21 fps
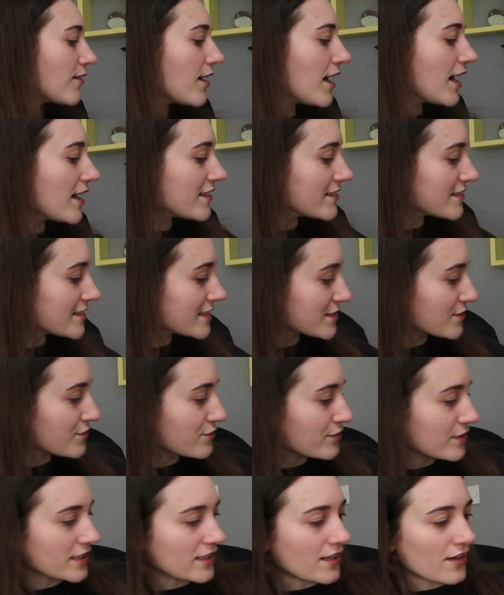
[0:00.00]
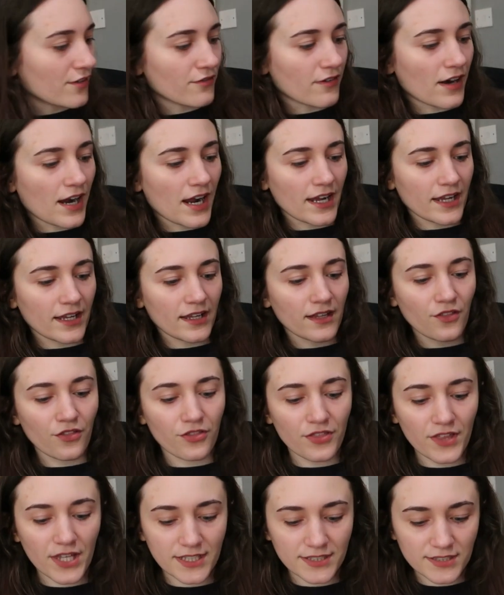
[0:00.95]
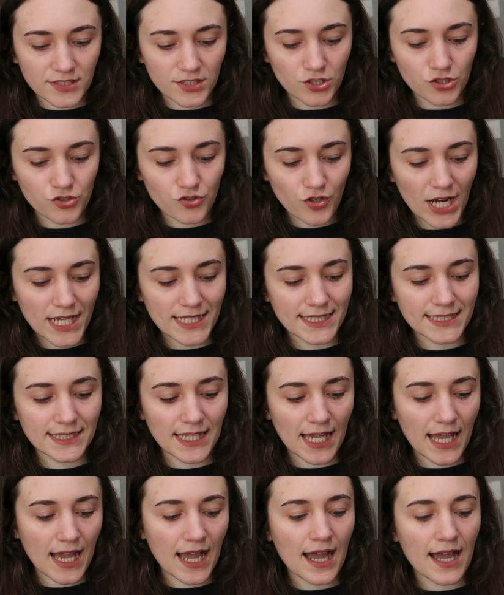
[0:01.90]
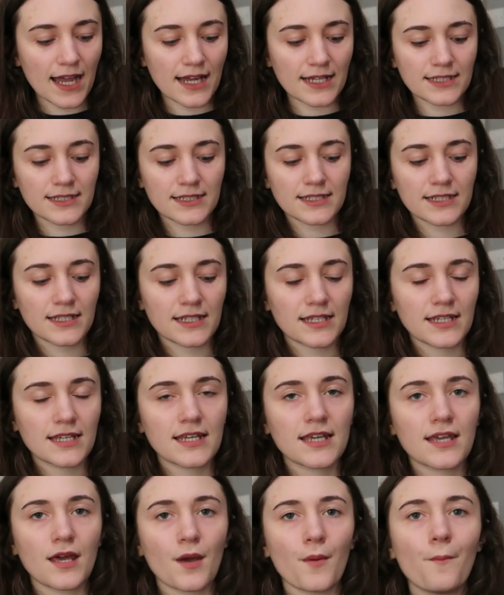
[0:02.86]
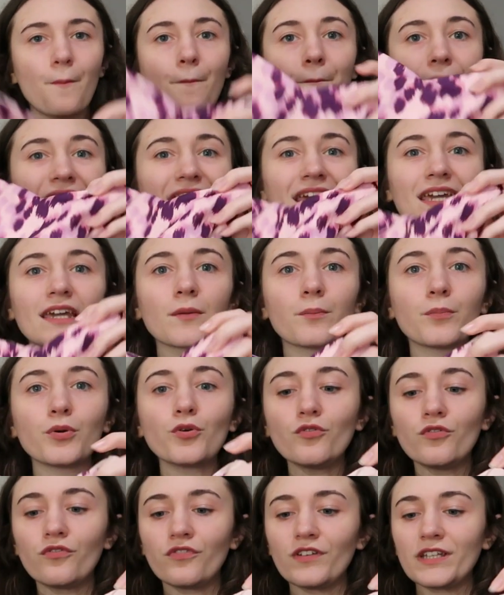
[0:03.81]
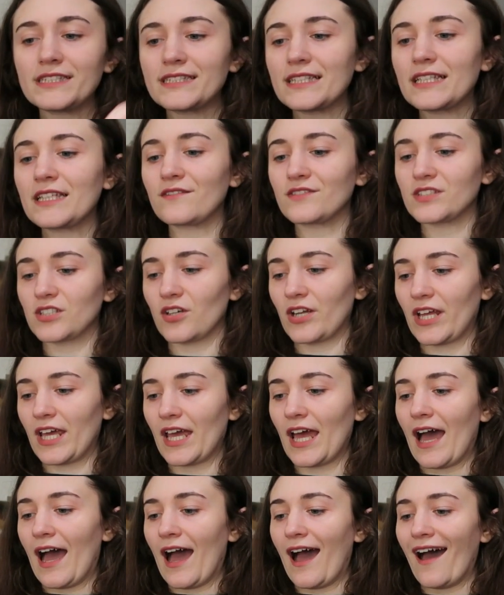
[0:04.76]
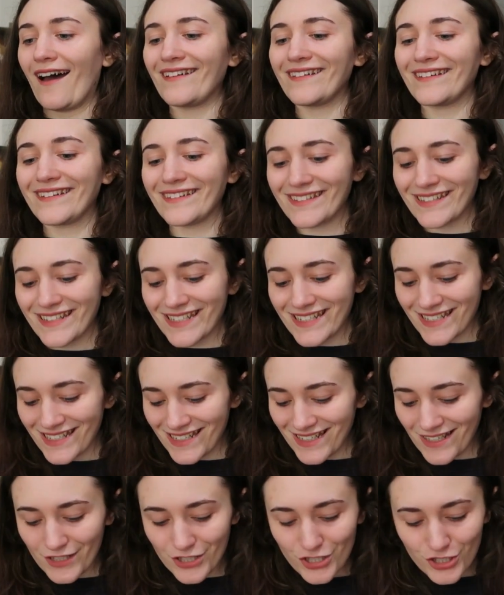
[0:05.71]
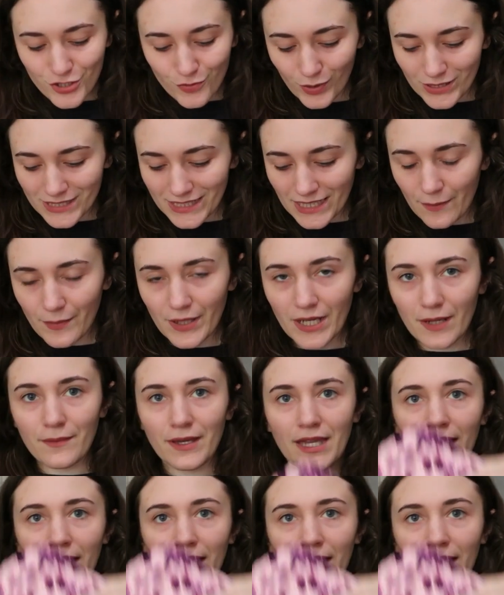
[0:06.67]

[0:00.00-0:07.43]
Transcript: What else have we got? Right, this dress had big poofy sleeves on it and it just wasn't a bit of